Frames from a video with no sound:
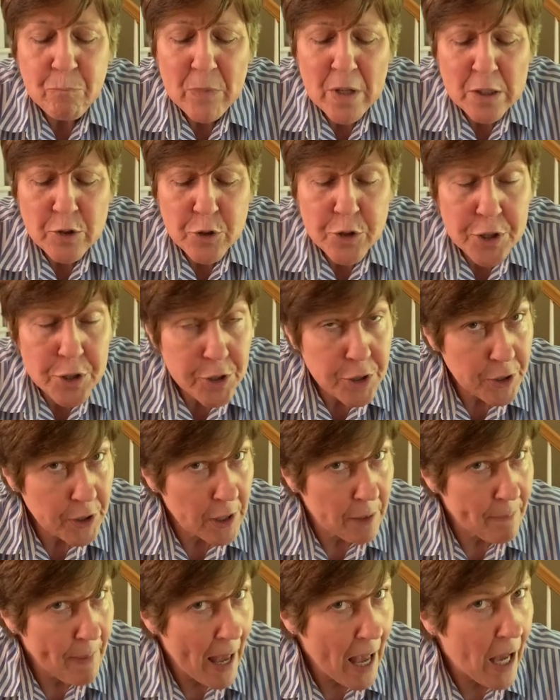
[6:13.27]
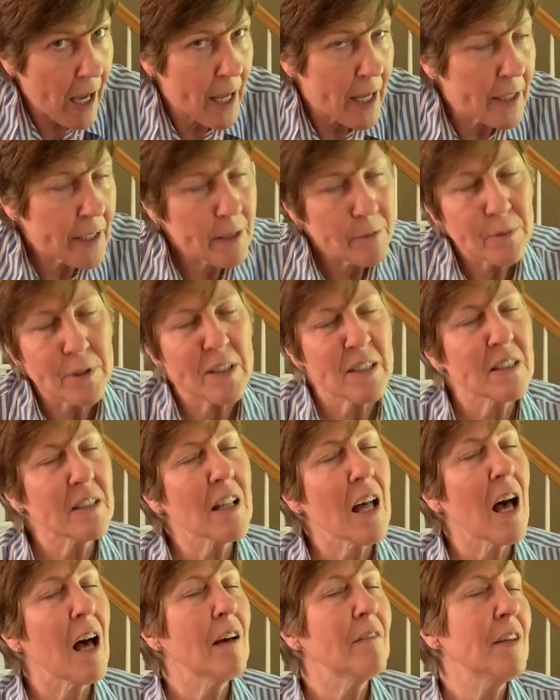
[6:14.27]
She took him out, and it was
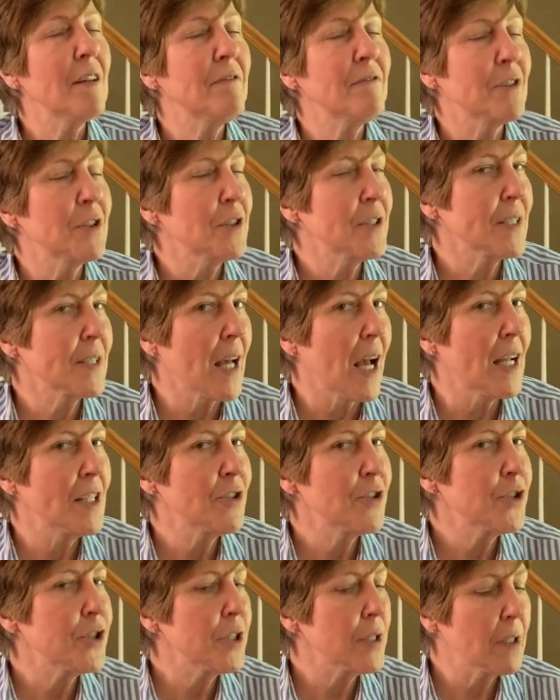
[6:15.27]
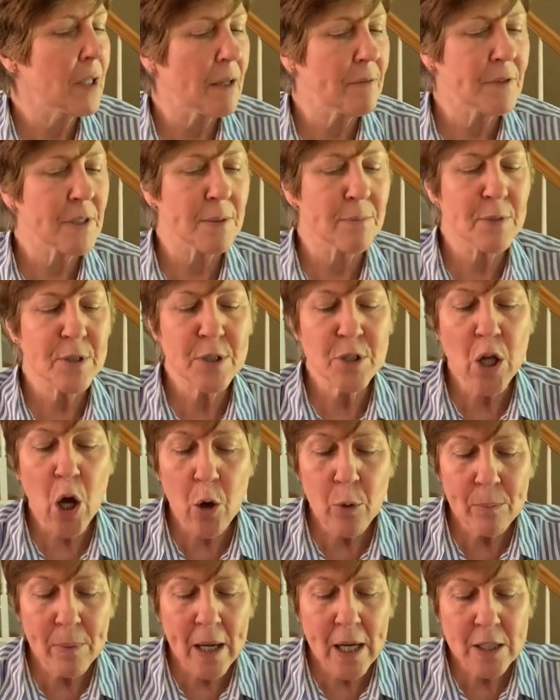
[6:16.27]
love at first sight. She loved him
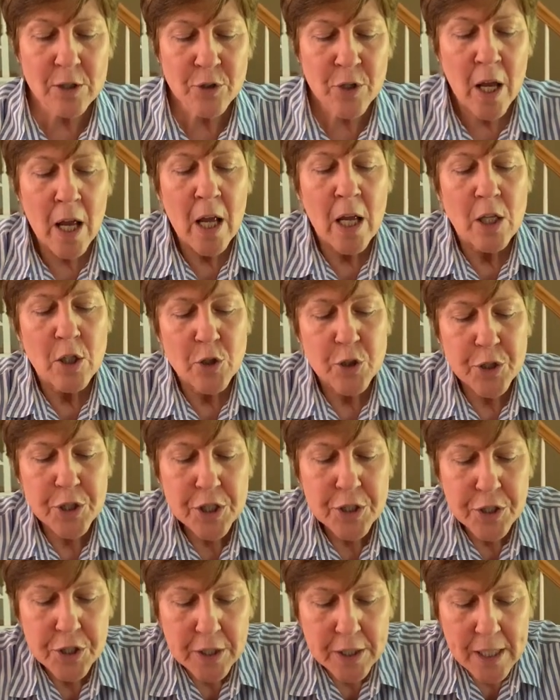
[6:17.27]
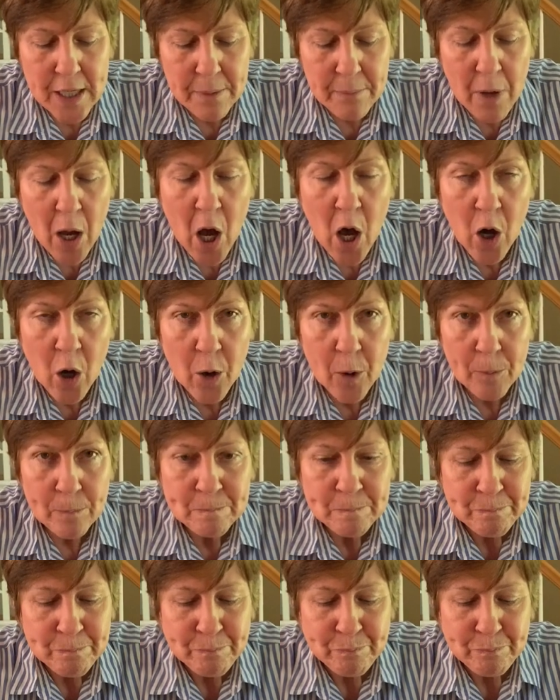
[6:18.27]
so much. She took him
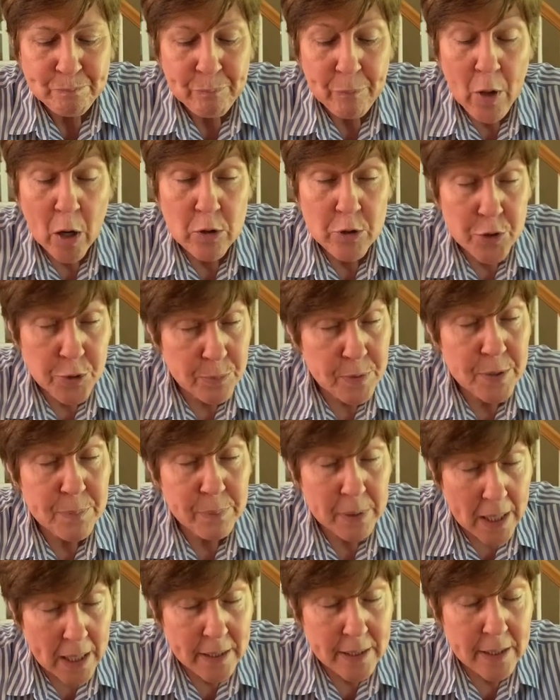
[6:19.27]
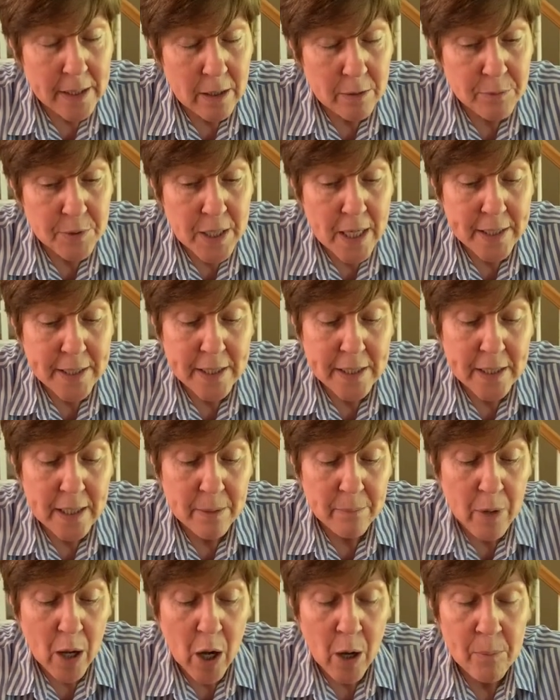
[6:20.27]
home, or she was planning on taking
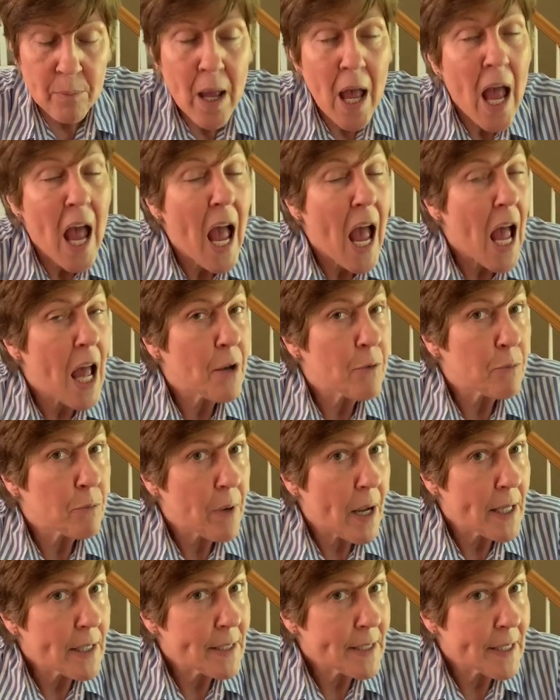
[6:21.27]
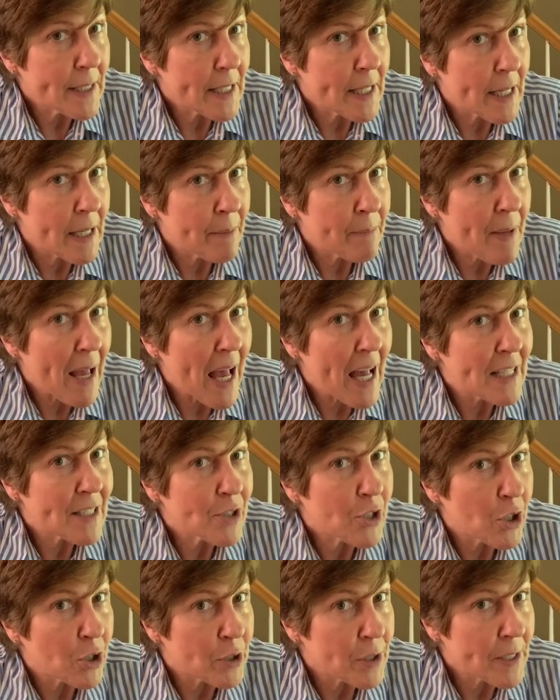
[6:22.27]
him home and raising him as
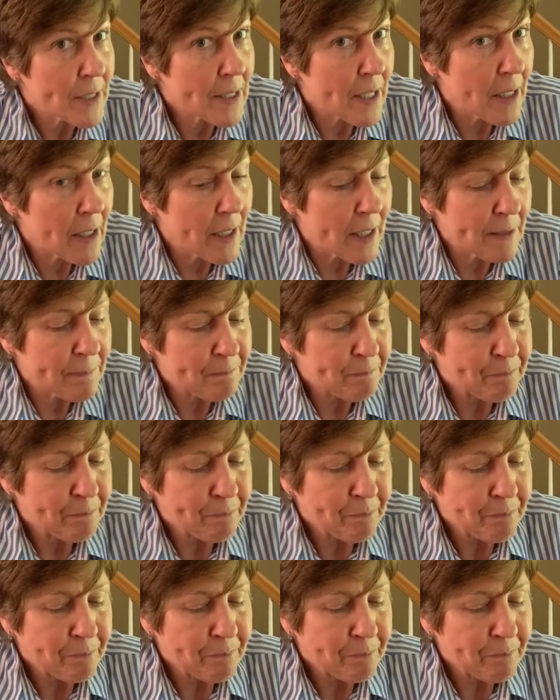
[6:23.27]
her son.